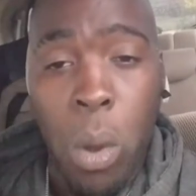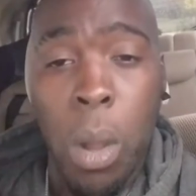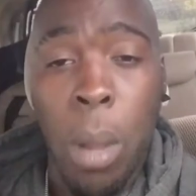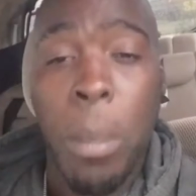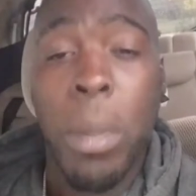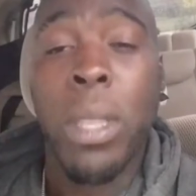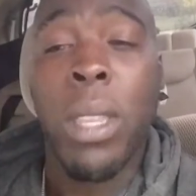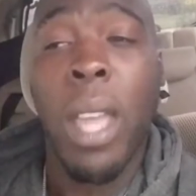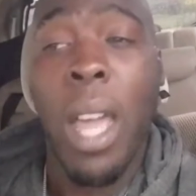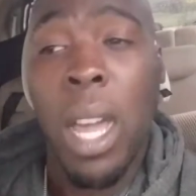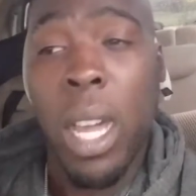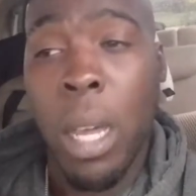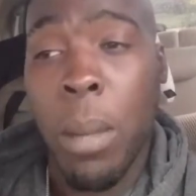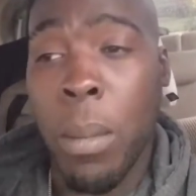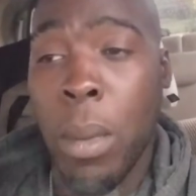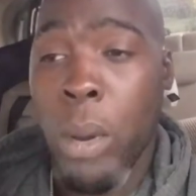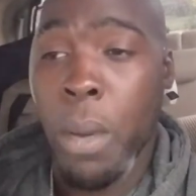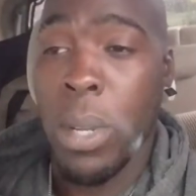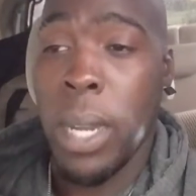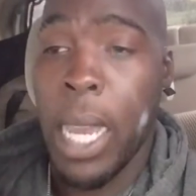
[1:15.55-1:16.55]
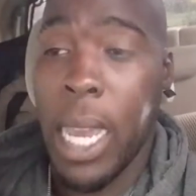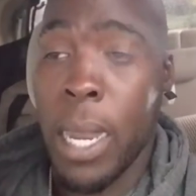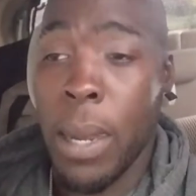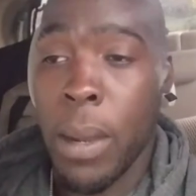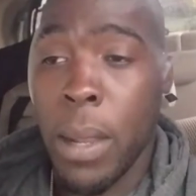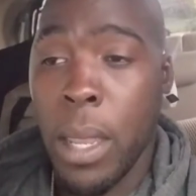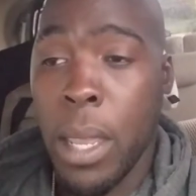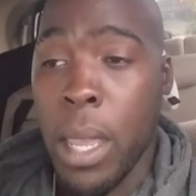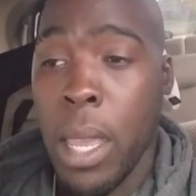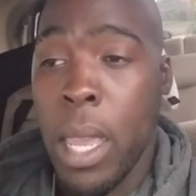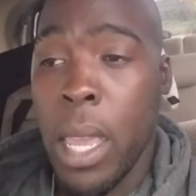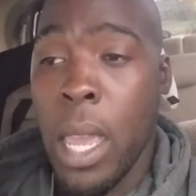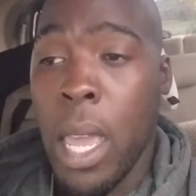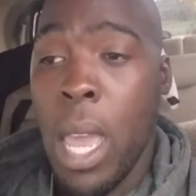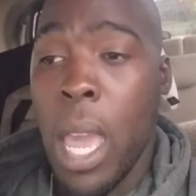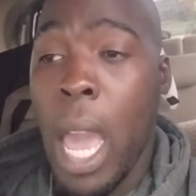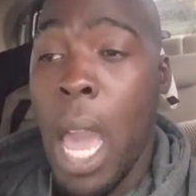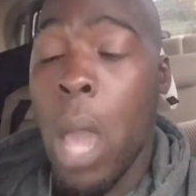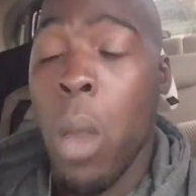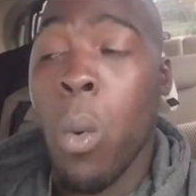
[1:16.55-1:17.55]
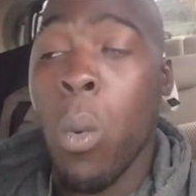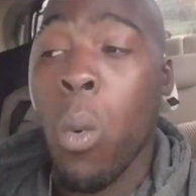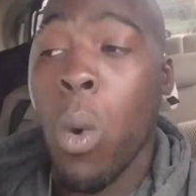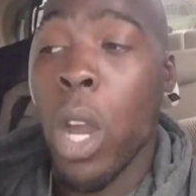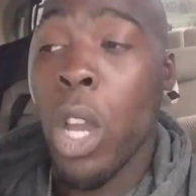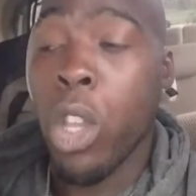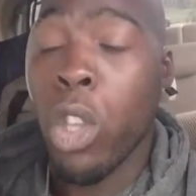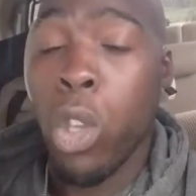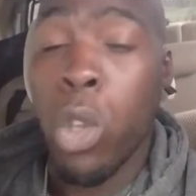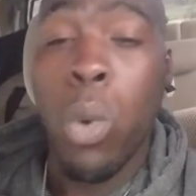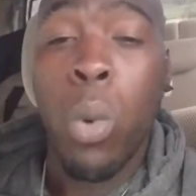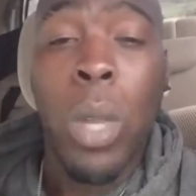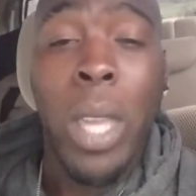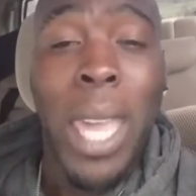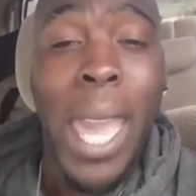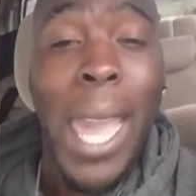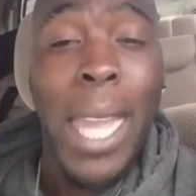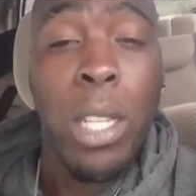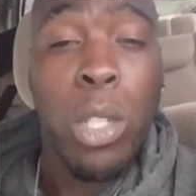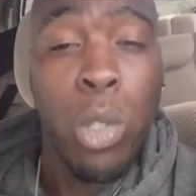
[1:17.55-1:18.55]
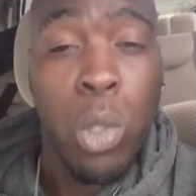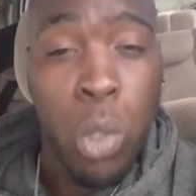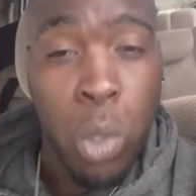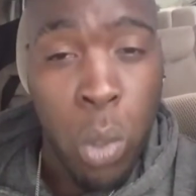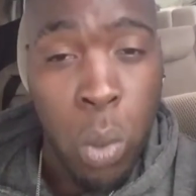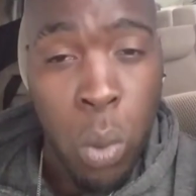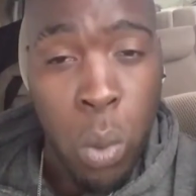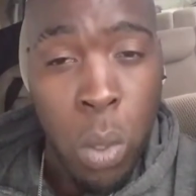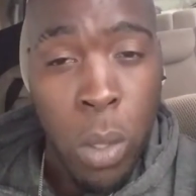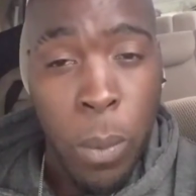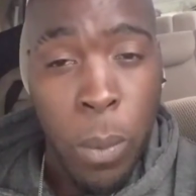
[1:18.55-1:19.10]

I'm gonna talk about that and what you can do